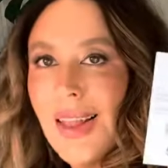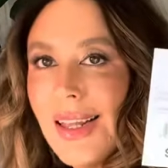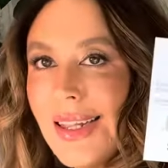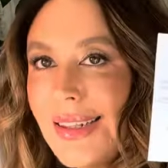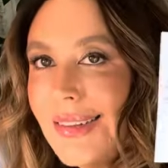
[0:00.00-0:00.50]

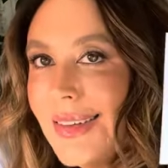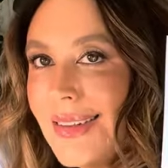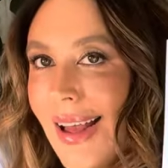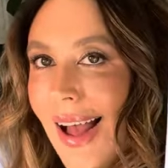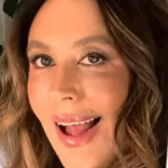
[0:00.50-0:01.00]
Here's the
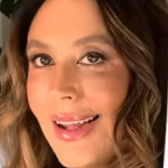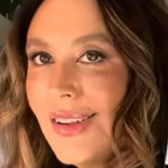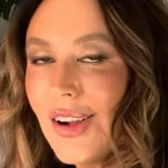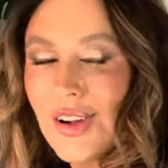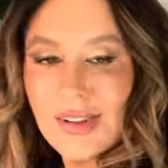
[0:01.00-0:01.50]
tag.
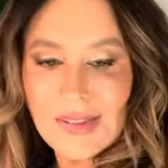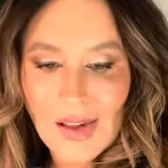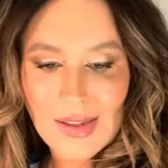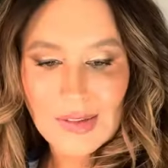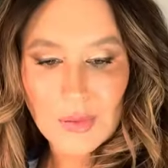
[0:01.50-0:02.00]
I got a
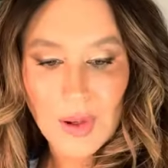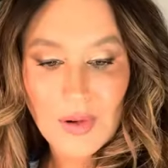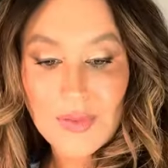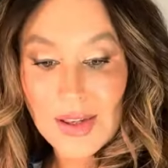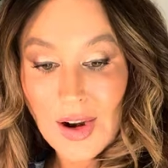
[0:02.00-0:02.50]
size
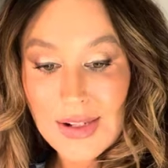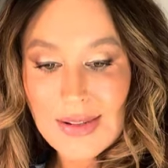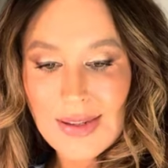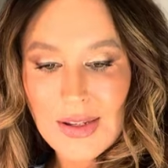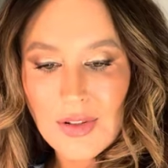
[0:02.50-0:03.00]
12. They're only
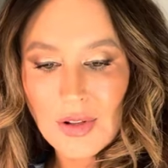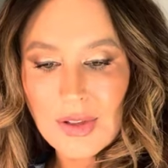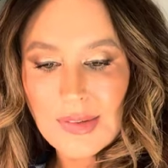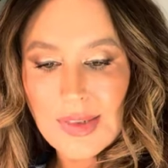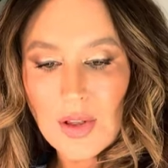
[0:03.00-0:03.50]
$10.
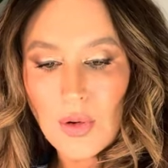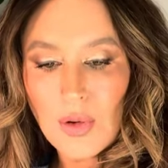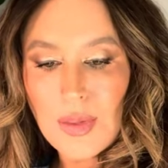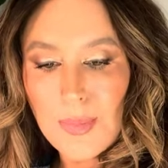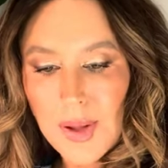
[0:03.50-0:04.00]
They're
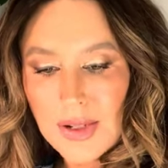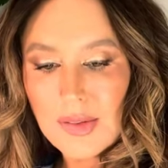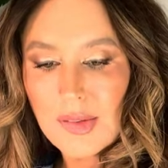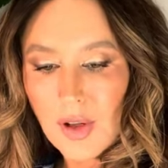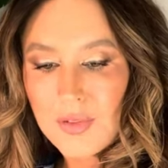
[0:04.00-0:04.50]
called the Butter
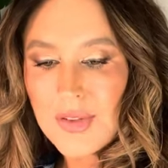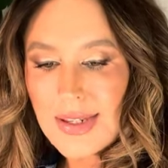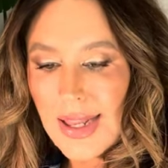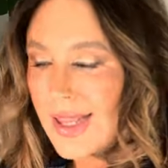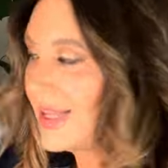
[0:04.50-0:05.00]
Soft
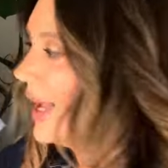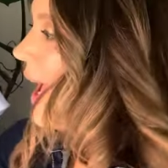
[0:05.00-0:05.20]
Tee,